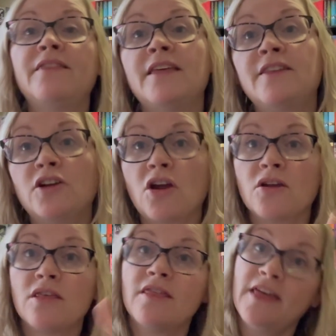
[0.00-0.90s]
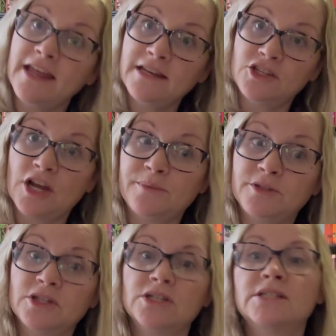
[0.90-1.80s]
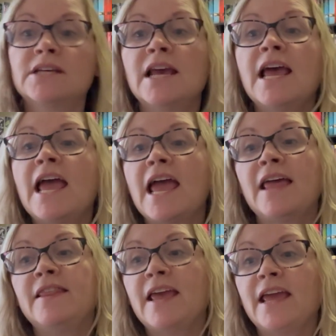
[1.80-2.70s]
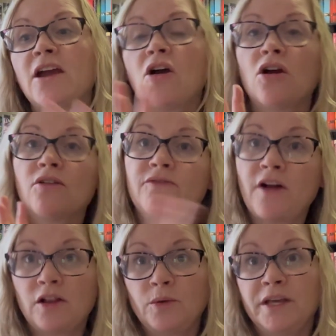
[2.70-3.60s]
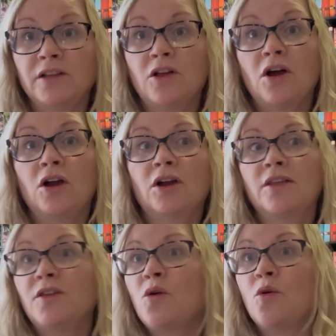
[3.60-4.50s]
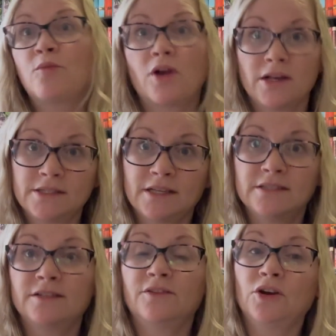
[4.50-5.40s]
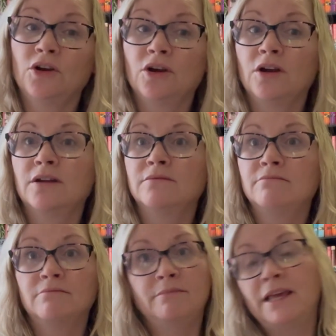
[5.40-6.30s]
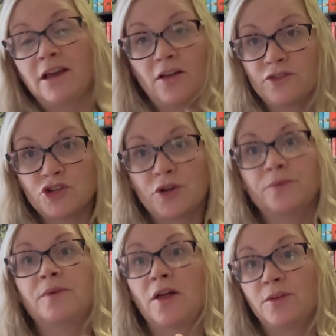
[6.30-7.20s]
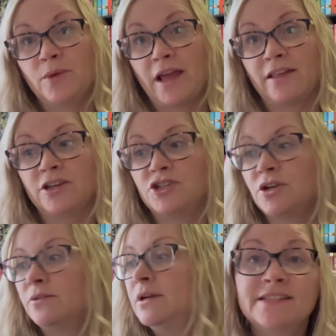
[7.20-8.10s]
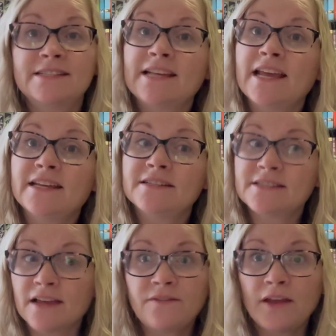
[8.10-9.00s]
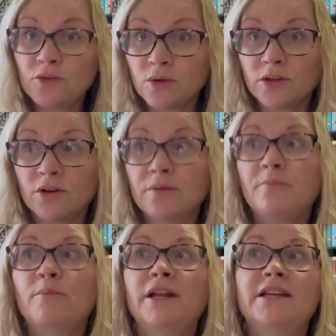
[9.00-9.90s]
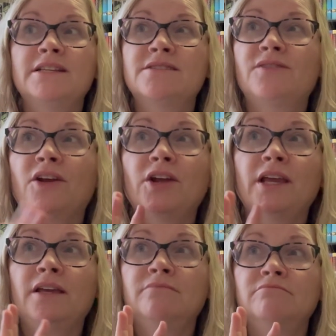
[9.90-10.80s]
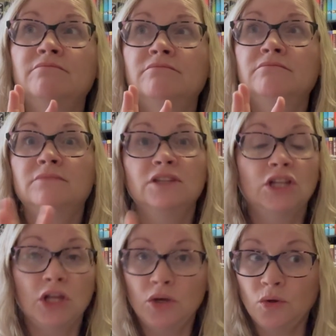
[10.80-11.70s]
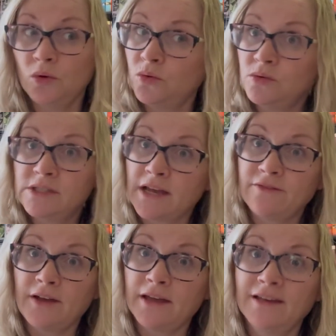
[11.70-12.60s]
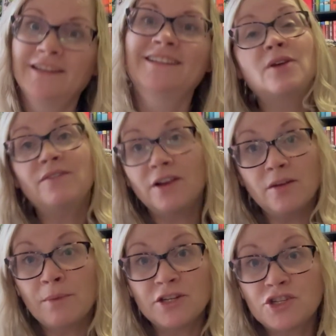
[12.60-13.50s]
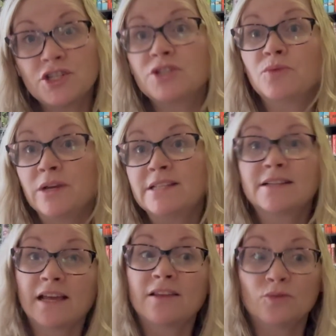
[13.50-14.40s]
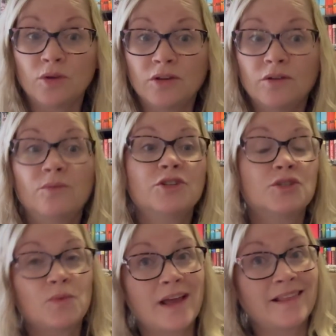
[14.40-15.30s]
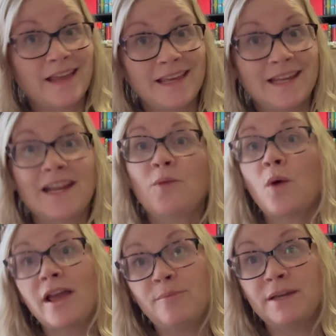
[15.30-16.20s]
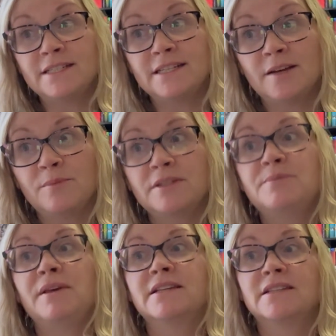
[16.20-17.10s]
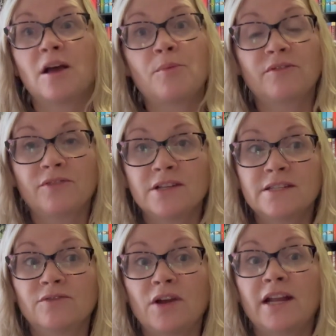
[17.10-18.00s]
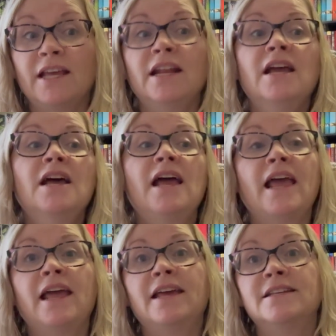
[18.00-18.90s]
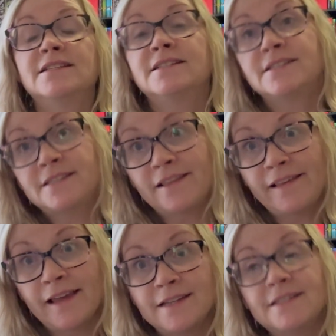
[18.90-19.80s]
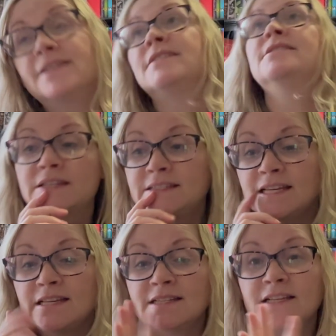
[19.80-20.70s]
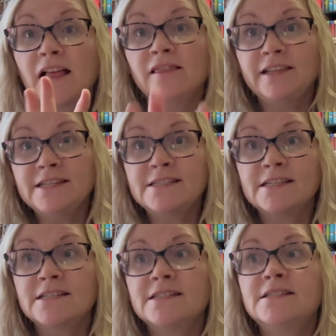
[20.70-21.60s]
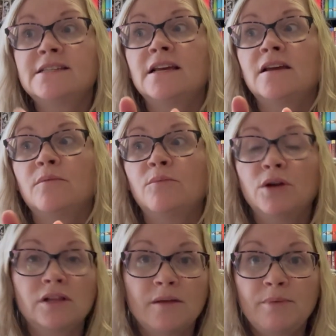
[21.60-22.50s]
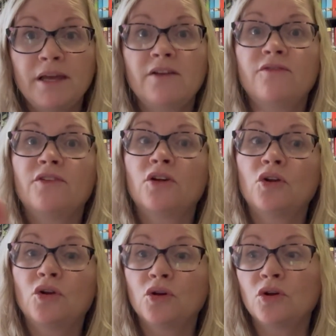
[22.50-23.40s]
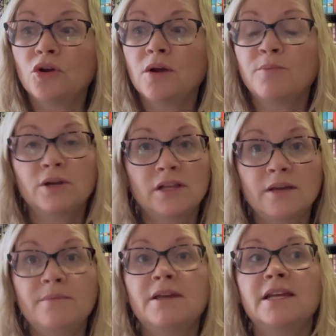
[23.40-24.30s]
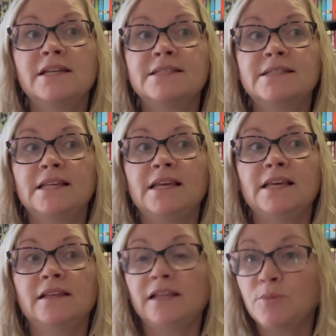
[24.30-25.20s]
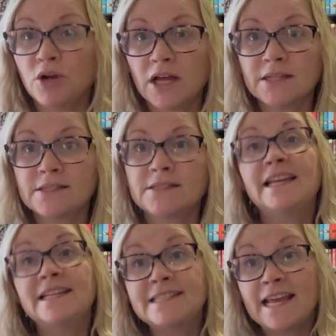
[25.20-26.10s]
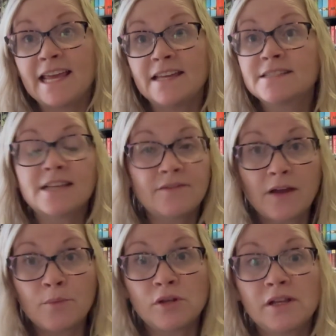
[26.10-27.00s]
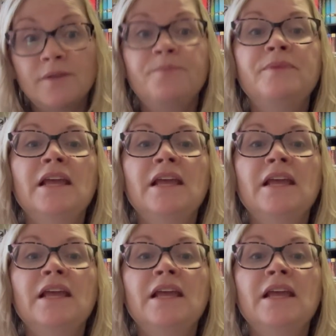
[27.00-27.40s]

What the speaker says: then there are the then chapters, and they are following along the whole process of her being on the show, on the reality show. This is a sci-fi thriller, but it is very low sci-fi. It very much just reads like a thriller, which is why I like it and why I picked it up, is because a couple of friends have read it and said they liked it. This is Elise's book club pick for her book club. It is the Libronauts. It's a sci-fi book club.